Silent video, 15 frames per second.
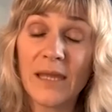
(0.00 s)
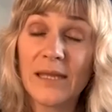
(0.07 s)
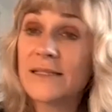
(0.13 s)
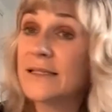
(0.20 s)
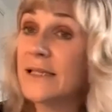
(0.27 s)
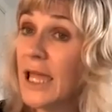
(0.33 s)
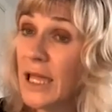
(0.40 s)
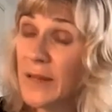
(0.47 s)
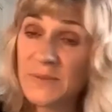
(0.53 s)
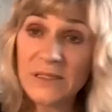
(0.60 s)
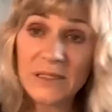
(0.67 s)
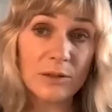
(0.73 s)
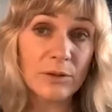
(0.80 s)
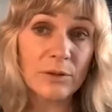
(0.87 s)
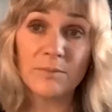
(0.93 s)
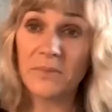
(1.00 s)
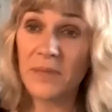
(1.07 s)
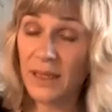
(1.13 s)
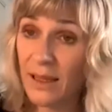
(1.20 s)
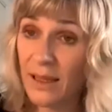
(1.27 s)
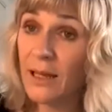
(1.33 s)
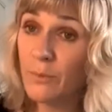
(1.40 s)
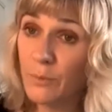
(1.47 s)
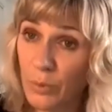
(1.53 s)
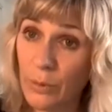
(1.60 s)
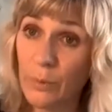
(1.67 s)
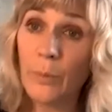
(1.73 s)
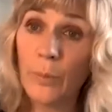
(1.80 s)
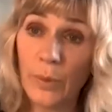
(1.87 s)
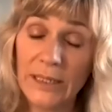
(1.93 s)
It's an absolute methane
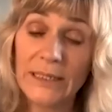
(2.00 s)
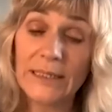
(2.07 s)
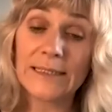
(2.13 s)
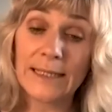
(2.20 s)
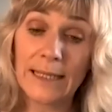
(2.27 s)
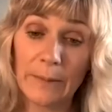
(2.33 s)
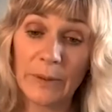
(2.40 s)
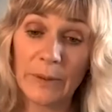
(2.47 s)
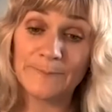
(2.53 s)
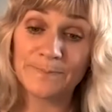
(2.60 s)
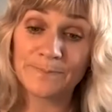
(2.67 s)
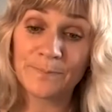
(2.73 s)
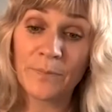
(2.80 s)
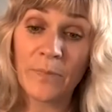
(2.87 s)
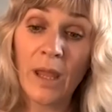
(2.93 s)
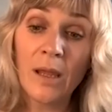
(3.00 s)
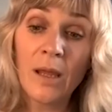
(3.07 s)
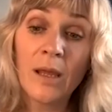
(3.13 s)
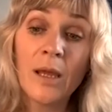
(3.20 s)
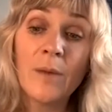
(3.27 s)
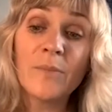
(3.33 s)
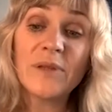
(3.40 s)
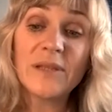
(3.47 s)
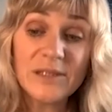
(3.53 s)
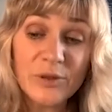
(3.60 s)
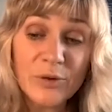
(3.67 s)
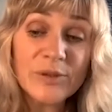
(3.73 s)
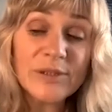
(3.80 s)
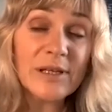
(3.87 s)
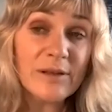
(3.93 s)
bomb waiting to happen. But there's
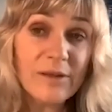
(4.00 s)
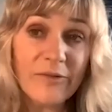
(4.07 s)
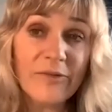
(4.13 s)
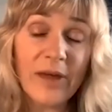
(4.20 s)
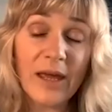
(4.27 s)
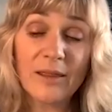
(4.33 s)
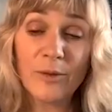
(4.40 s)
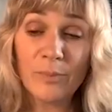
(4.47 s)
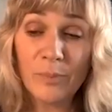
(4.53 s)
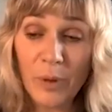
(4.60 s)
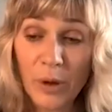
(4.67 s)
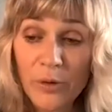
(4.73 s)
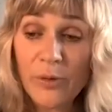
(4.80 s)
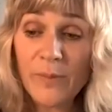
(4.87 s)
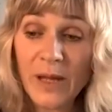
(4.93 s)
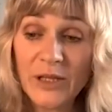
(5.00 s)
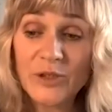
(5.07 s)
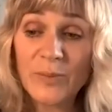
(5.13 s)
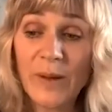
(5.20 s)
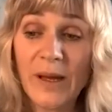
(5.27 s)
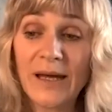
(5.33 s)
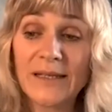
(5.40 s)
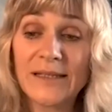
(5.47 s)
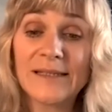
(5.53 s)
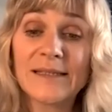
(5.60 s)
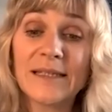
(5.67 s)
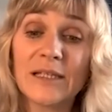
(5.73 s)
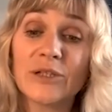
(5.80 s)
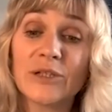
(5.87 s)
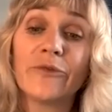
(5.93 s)
also the fact that both major parties
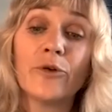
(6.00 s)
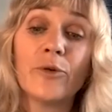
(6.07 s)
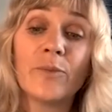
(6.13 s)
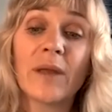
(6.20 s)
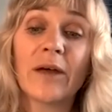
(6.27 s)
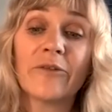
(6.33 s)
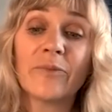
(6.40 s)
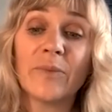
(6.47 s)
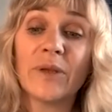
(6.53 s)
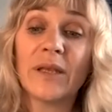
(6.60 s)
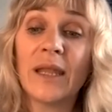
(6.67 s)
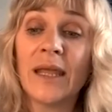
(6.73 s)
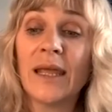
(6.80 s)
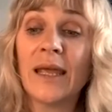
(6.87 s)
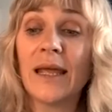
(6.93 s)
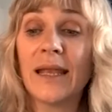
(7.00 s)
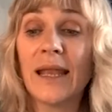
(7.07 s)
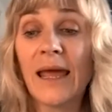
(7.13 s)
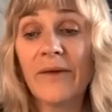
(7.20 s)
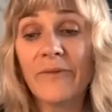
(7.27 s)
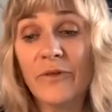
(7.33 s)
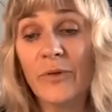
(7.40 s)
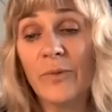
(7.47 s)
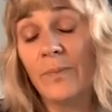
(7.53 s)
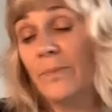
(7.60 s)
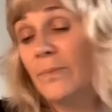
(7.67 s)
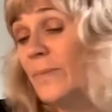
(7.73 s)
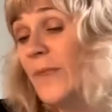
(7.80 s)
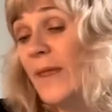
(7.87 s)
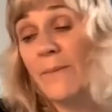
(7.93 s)
seek to form government and
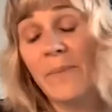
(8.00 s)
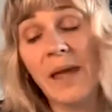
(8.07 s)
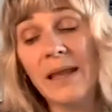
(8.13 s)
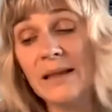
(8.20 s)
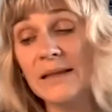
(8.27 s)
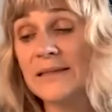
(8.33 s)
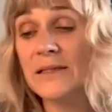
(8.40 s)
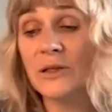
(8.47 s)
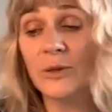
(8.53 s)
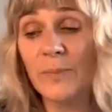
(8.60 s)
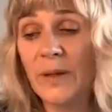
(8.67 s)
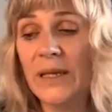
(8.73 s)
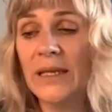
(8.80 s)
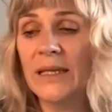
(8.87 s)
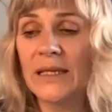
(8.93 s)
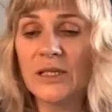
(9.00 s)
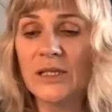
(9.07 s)
they balance the competing